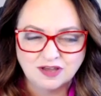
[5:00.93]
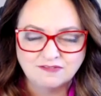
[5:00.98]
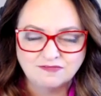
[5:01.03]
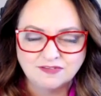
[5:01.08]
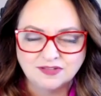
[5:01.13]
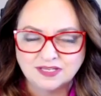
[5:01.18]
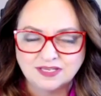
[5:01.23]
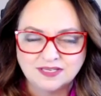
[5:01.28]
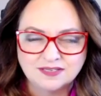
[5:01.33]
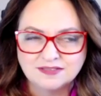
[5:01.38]
I
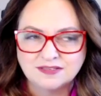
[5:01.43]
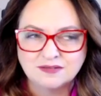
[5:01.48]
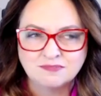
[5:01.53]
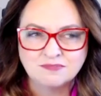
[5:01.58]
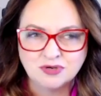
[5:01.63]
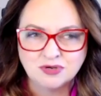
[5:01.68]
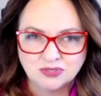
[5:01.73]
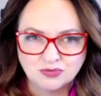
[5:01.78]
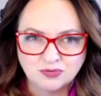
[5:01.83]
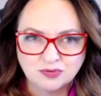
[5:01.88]
feel like is the
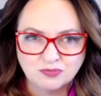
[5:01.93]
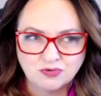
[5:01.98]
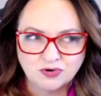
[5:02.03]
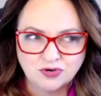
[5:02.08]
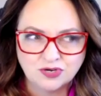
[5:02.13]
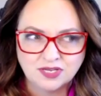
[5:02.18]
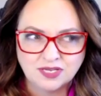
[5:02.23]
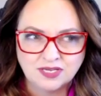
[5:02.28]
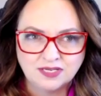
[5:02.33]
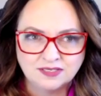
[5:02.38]
most
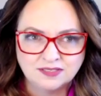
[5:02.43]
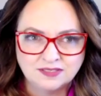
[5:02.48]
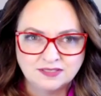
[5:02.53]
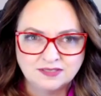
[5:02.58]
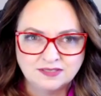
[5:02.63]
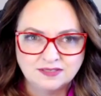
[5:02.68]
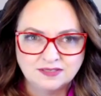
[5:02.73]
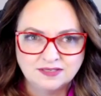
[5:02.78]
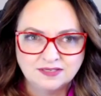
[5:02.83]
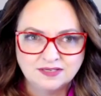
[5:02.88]
rewarding
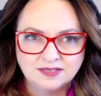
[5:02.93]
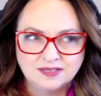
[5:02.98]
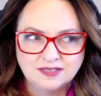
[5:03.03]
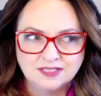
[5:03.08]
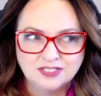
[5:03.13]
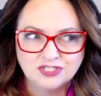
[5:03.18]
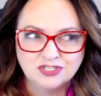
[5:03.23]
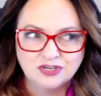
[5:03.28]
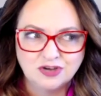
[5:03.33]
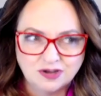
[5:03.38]

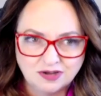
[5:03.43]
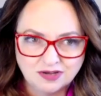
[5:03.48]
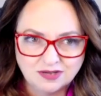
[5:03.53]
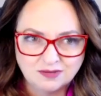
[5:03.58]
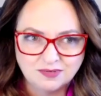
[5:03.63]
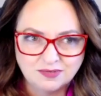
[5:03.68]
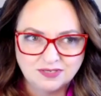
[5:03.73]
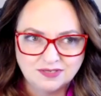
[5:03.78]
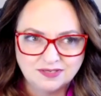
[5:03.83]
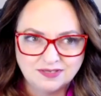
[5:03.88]

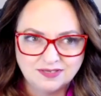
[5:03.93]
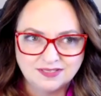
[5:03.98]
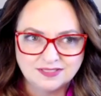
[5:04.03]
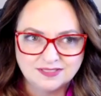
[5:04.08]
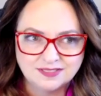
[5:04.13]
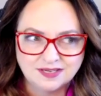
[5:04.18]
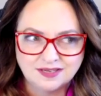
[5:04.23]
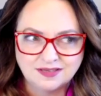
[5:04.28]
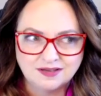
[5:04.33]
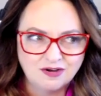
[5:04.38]
job.
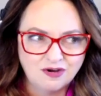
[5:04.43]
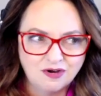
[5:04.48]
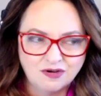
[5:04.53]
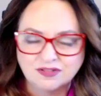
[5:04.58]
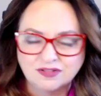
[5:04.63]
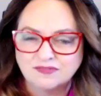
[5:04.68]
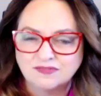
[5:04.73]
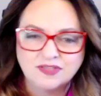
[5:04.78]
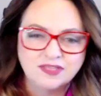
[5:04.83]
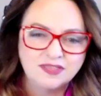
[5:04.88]
It's like
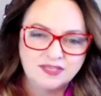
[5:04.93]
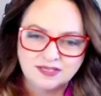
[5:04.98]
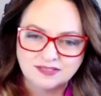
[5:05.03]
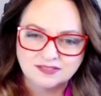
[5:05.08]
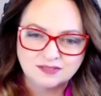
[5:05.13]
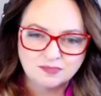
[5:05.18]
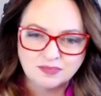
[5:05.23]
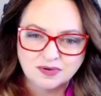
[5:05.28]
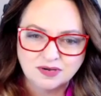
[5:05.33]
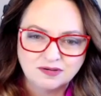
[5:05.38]
all of the things
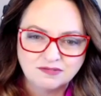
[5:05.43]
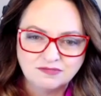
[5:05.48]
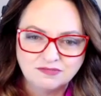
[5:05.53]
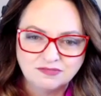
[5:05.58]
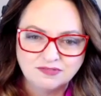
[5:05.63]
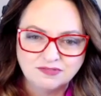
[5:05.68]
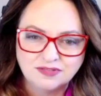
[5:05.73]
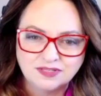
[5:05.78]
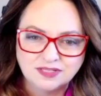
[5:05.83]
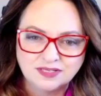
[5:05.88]
above
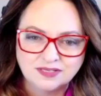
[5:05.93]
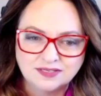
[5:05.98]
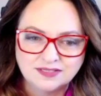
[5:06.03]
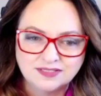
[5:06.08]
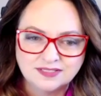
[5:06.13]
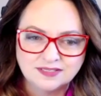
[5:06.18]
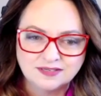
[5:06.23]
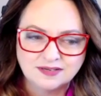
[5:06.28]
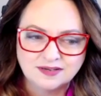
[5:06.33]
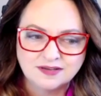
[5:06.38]

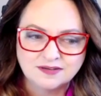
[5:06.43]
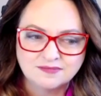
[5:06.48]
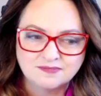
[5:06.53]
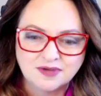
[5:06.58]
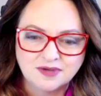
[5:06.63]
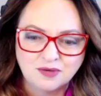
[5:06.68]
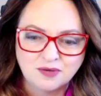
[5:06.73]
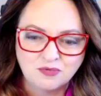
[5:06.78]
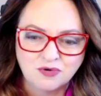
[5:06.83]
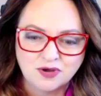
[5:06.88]
that um,
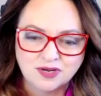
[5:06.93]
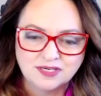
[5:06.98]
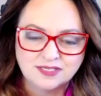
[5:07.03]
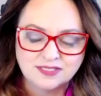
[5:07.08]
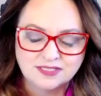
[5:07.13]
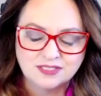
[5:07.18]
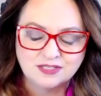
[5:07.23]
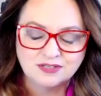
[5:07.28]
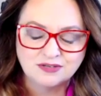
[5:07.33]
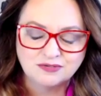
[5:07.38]
I wanted
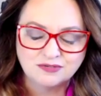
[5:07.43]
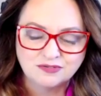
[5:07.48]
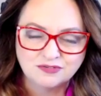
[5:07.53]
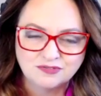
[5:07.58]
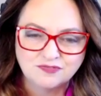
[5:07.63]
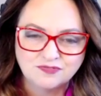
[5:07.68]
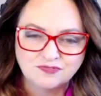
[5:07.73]
to do.